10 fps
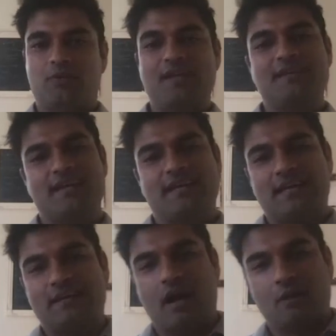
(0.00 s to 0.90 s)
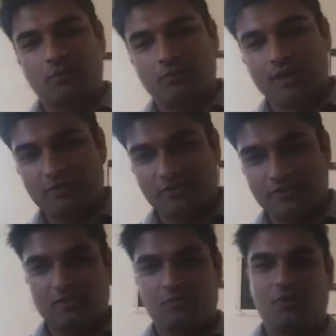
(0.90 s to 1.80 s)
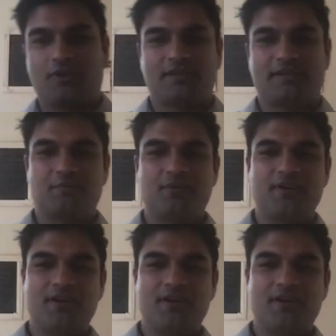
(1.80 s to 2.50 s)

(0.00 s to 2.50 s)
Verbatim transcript: We had dedicated operations supporting them.